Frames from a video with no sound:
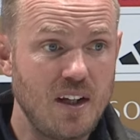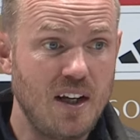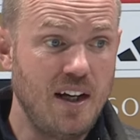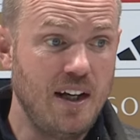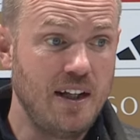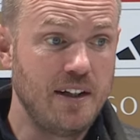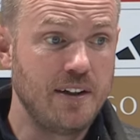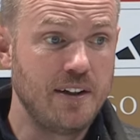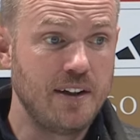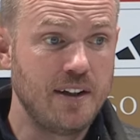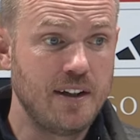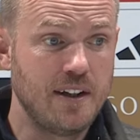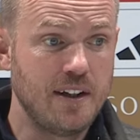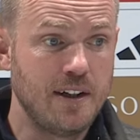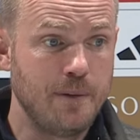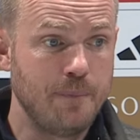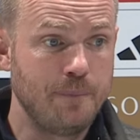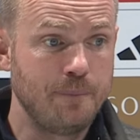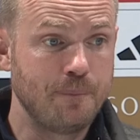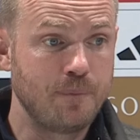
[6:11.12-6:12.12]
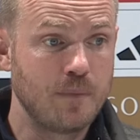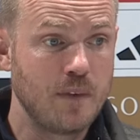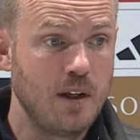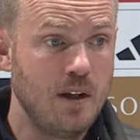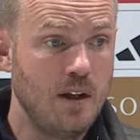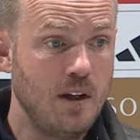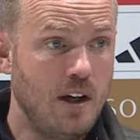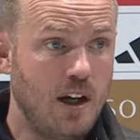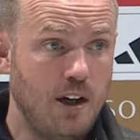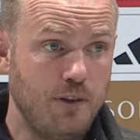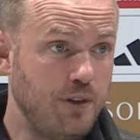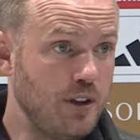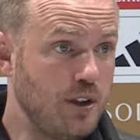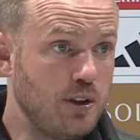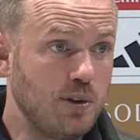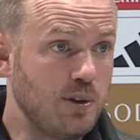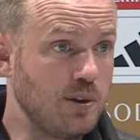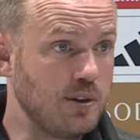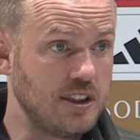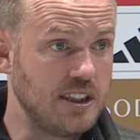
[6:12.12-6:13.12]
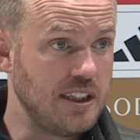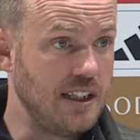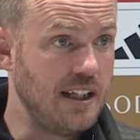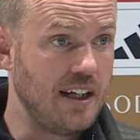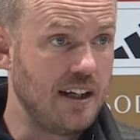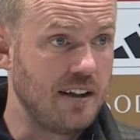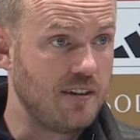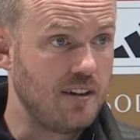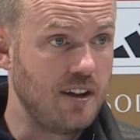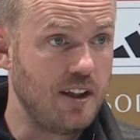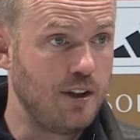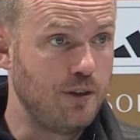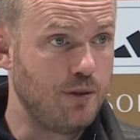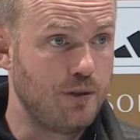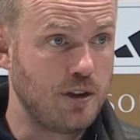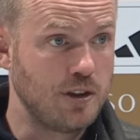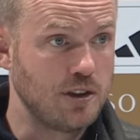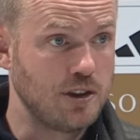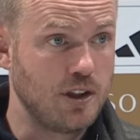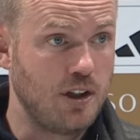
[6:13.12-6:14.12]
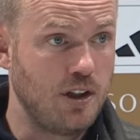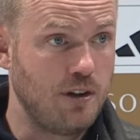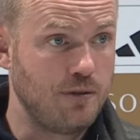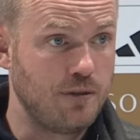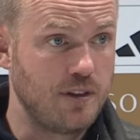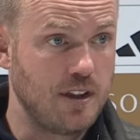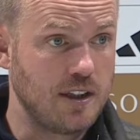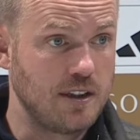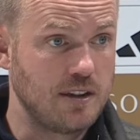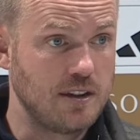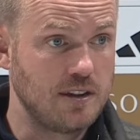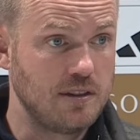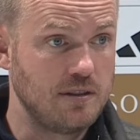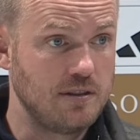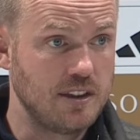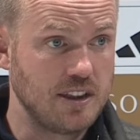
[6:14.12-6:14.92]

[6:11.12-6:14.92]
And um, I think you could see that in the first half that,